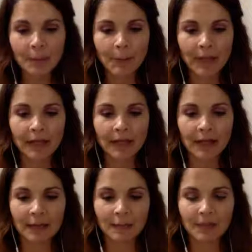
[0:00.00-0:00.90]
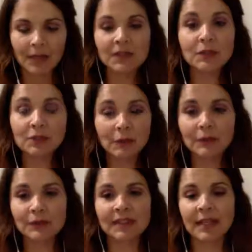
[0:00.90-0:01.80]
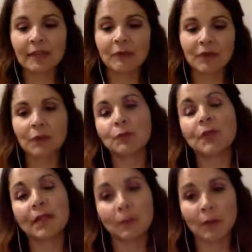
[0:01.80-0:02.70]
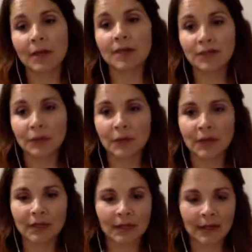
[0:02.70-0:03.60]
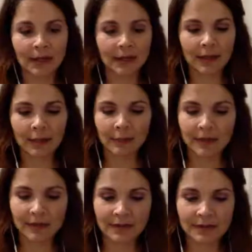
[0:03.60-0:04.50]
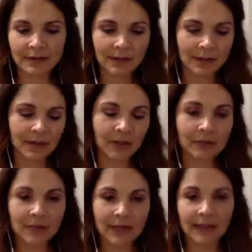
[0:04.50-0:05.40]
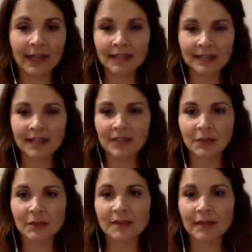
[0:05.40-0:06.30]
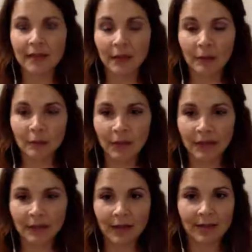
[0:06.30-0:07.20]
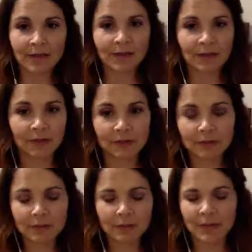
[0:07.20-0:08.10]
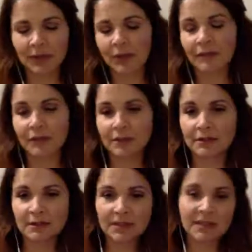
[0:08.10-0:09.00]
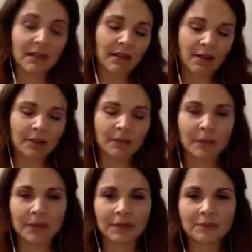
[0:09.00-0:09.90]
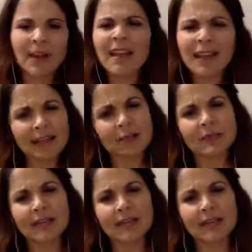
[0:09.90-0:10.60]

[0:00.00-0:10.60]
but also don't lose sight of what you really want to do. And I would, I'd like to say don't sell out, but I've never been offered to sell out. But well, I guess one